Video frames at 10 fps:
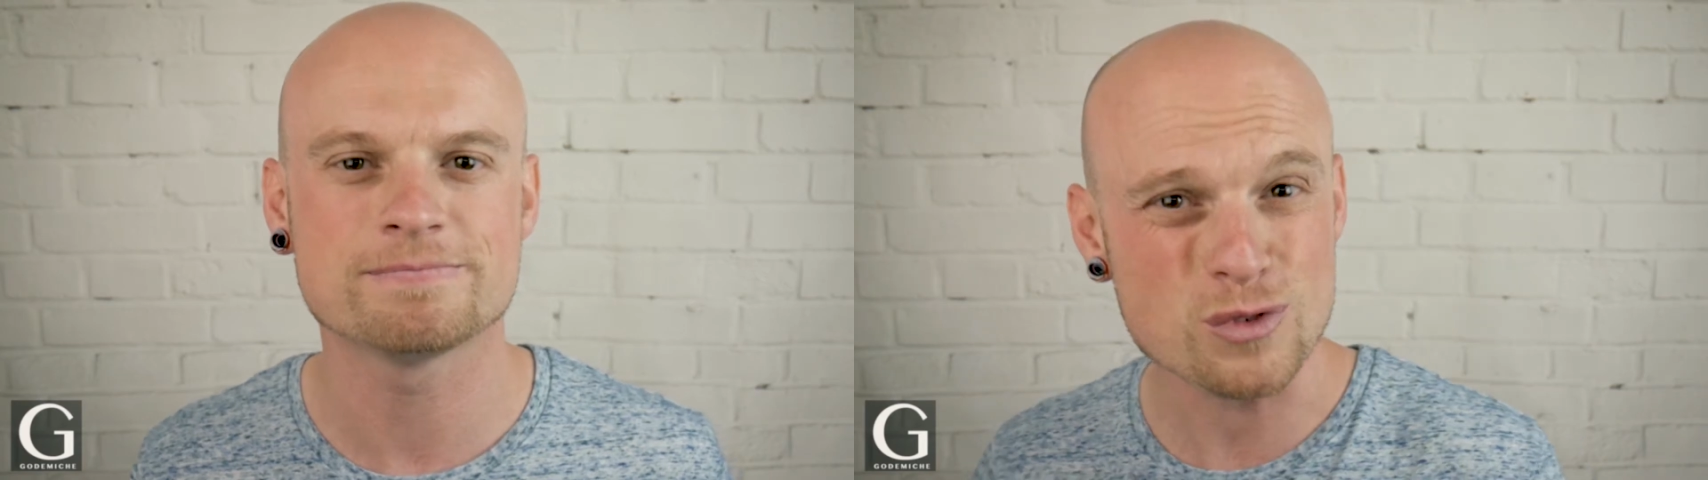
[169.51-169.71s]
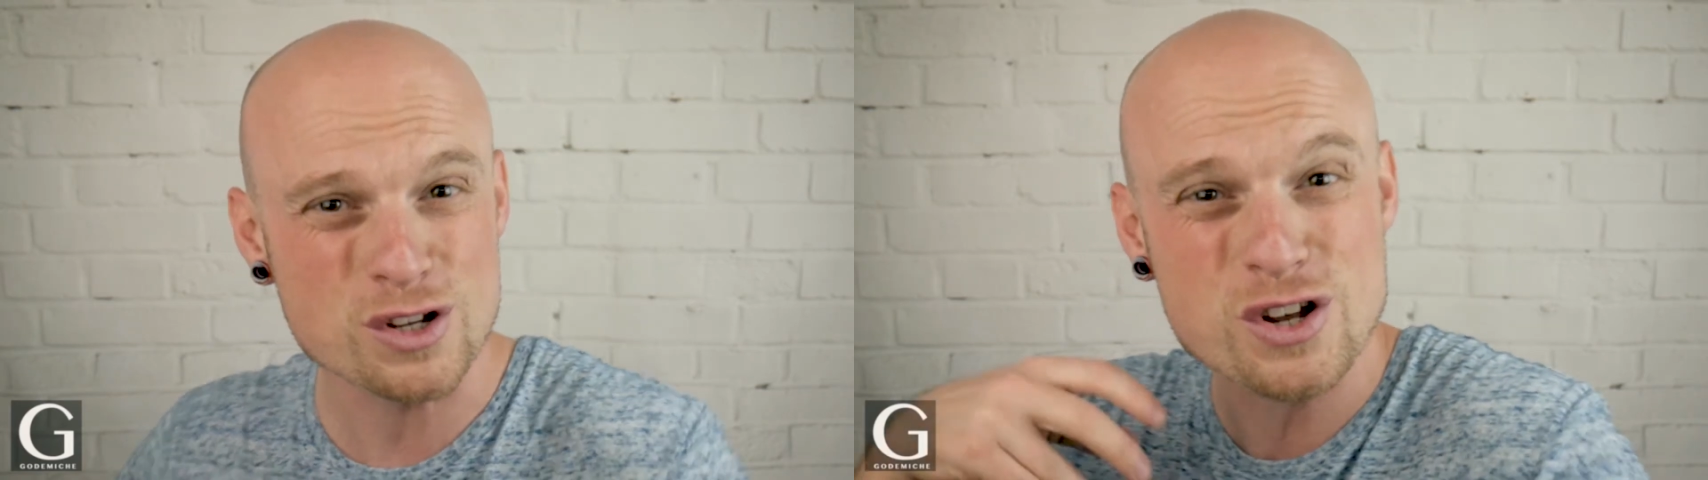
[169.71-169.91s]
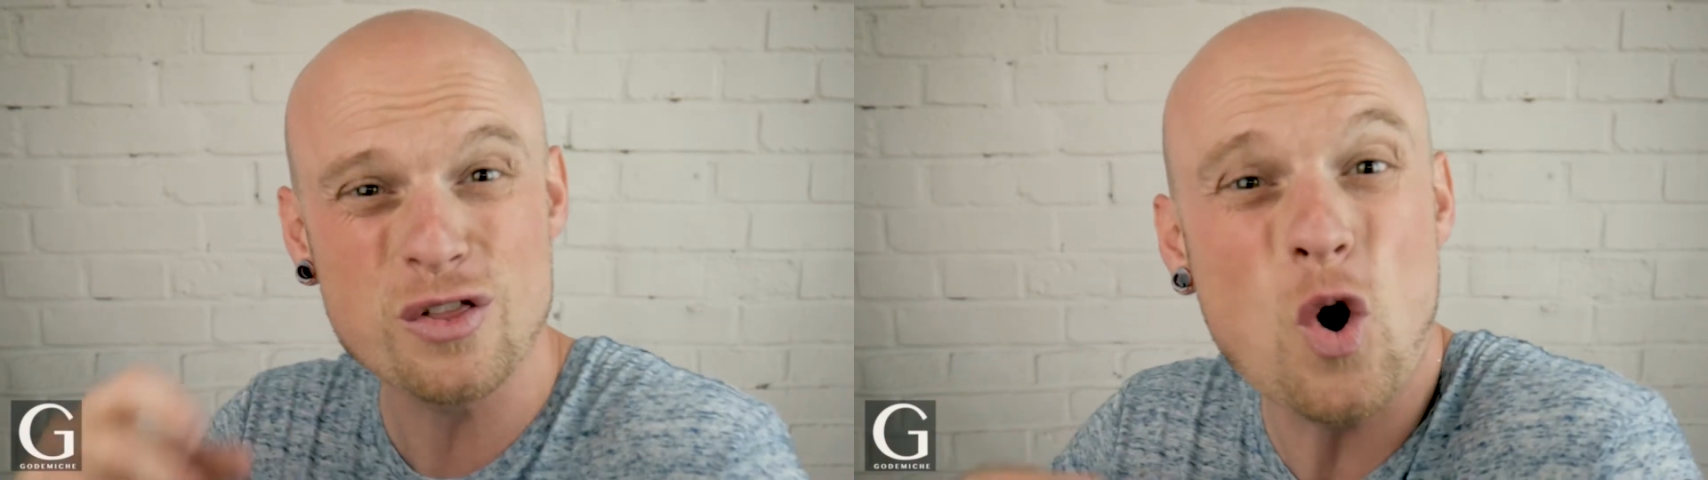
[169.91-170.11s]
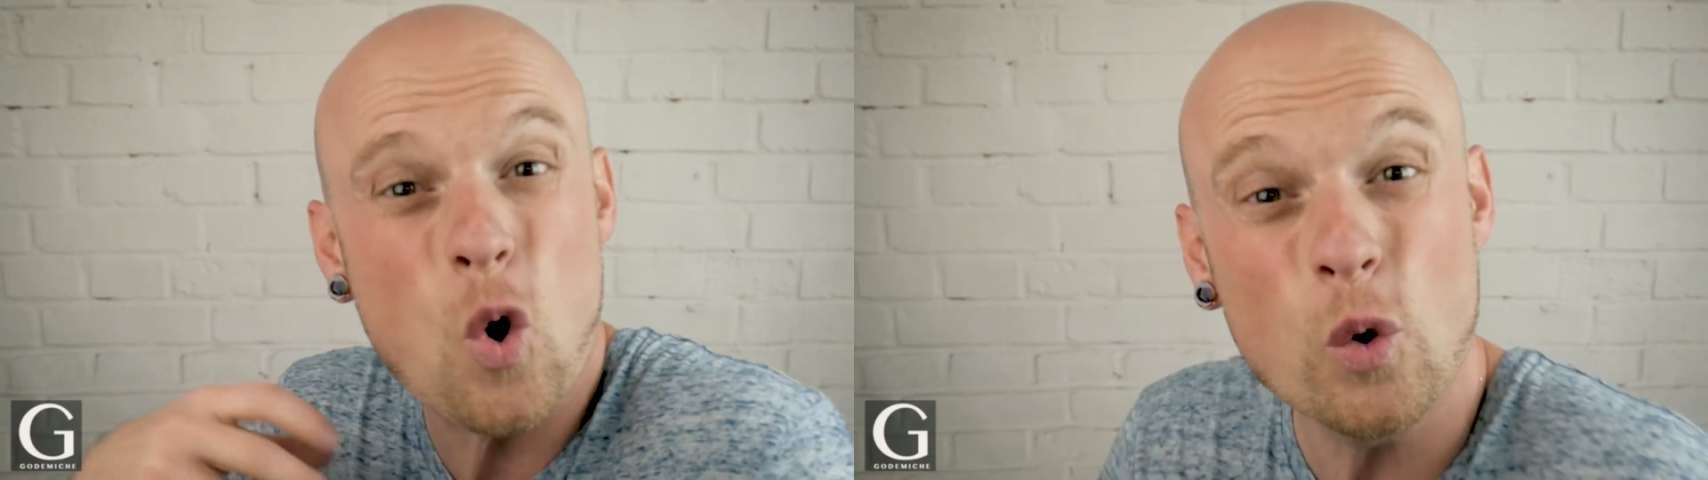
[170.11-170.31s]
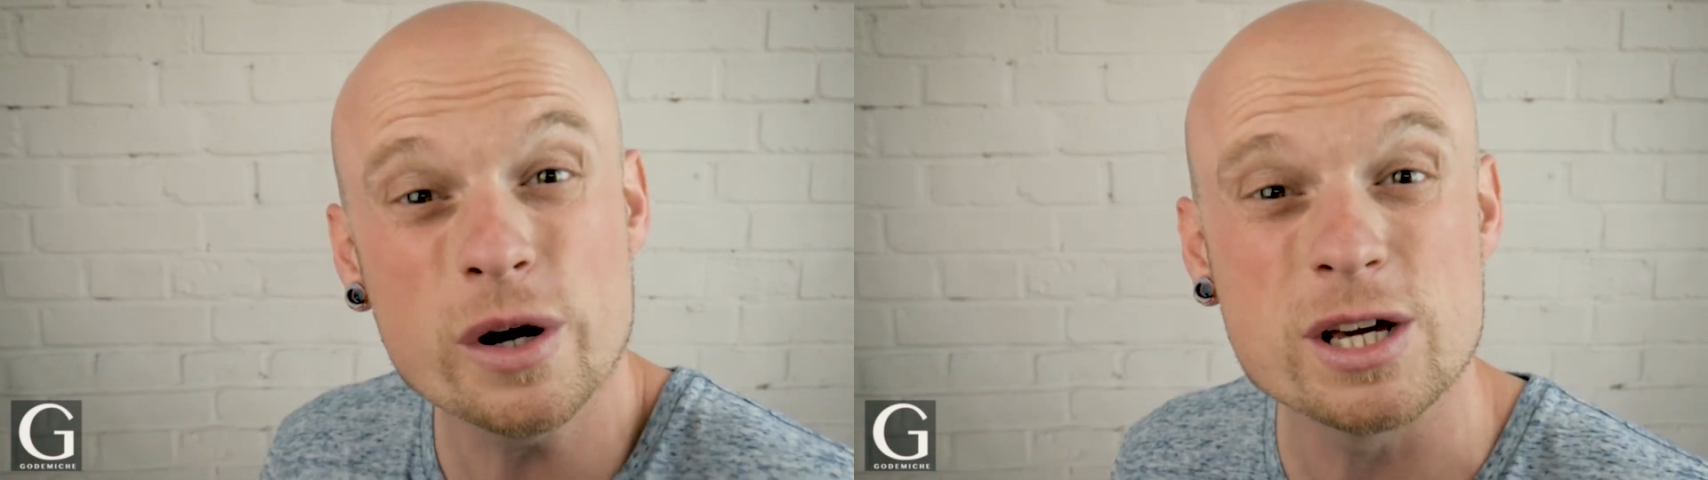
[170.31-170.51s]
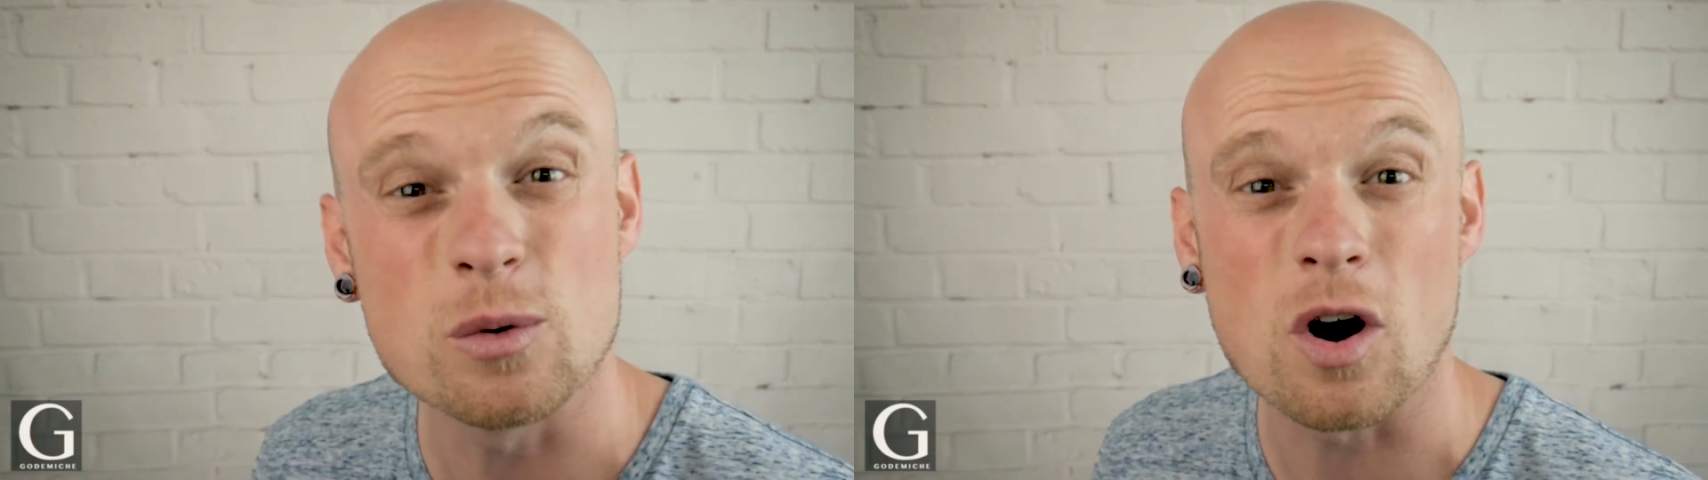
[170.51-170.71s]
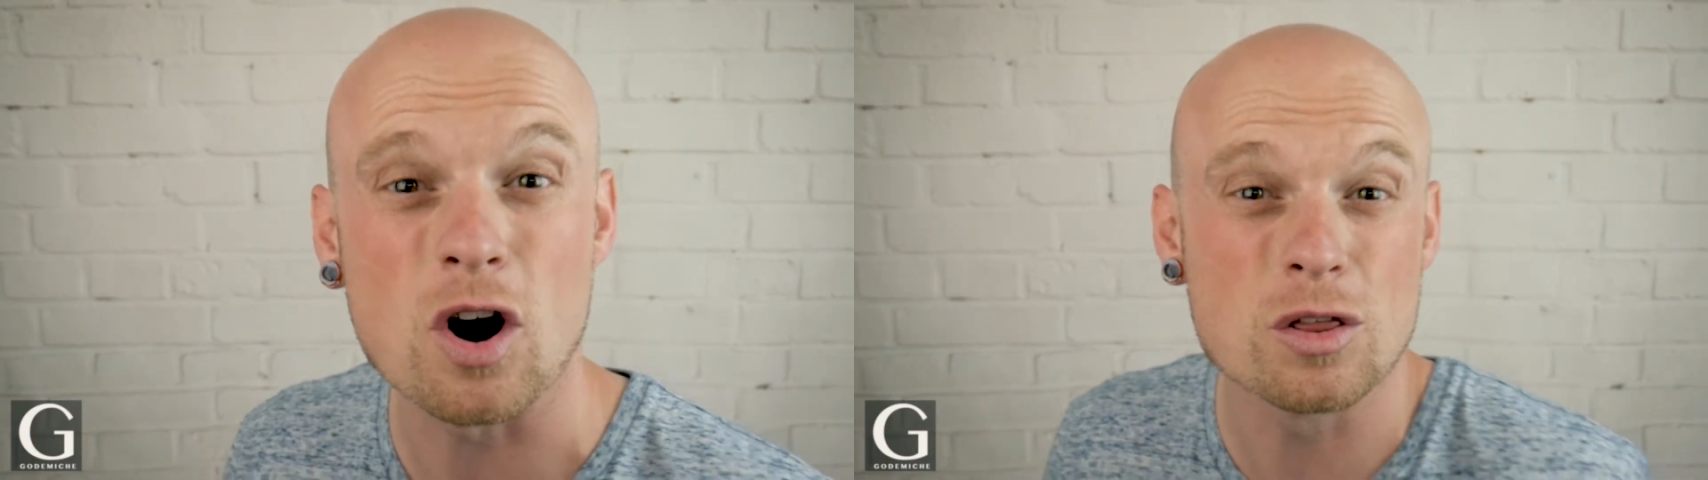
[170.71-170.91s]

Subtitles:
So the hornier you are,